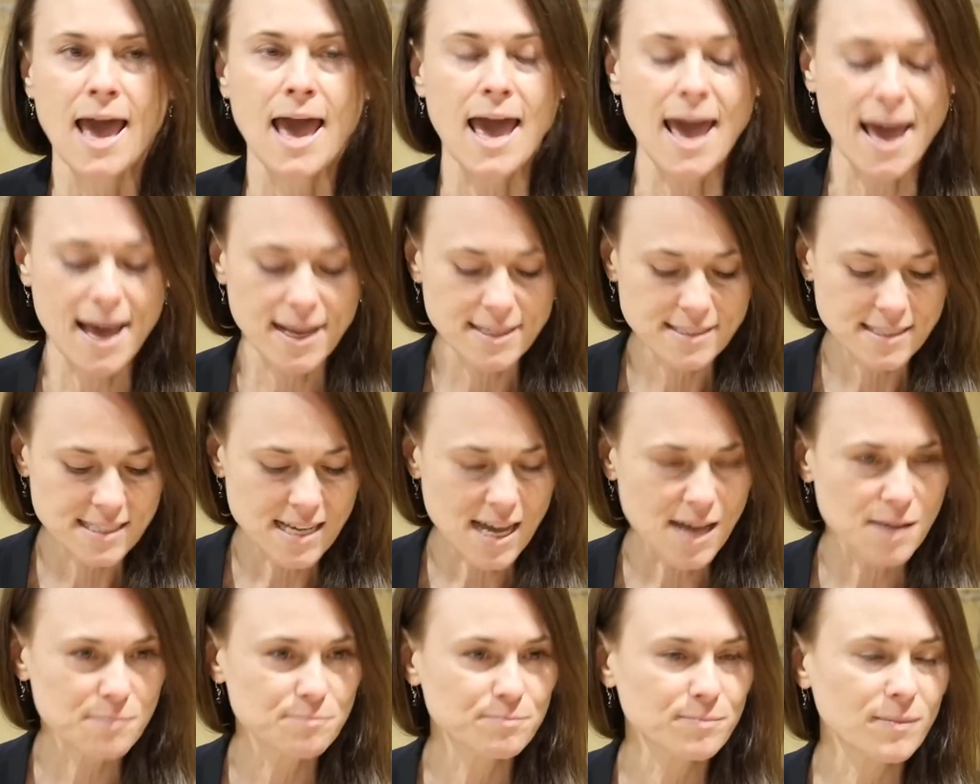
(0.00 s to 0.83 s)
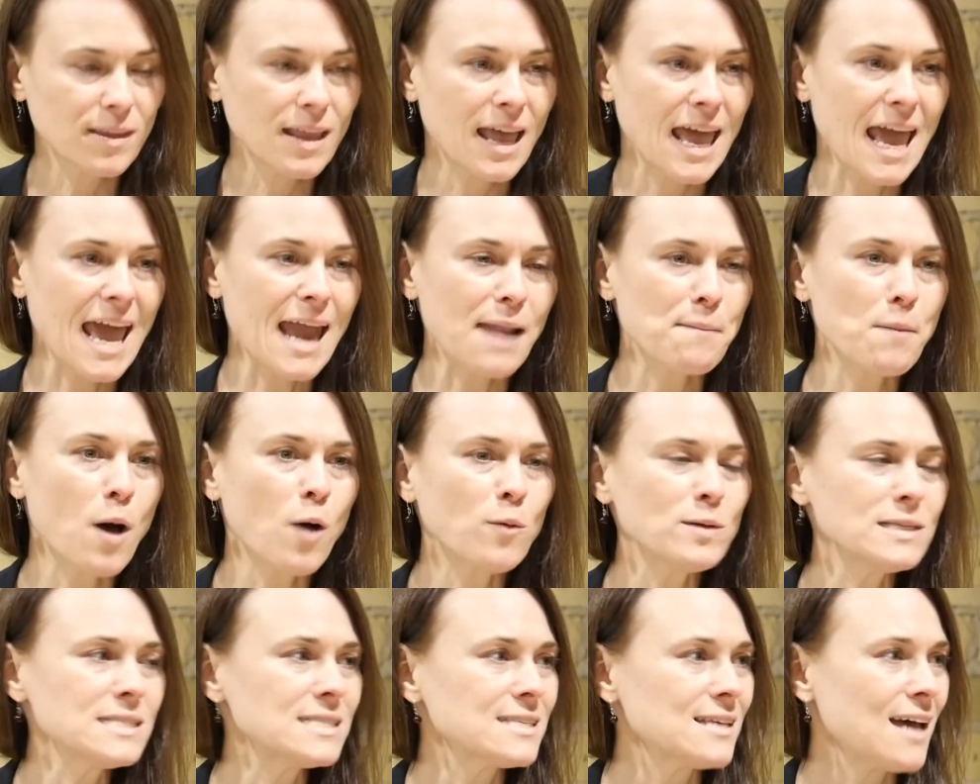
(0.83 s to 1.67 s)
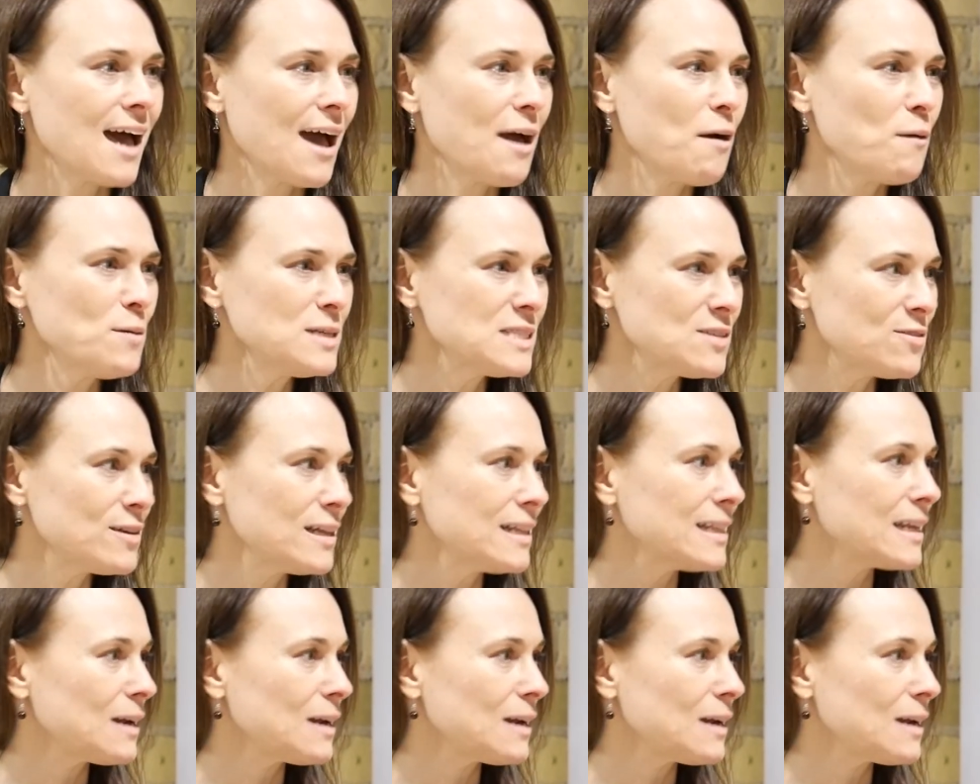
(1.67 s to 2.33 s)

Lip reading: And I always feel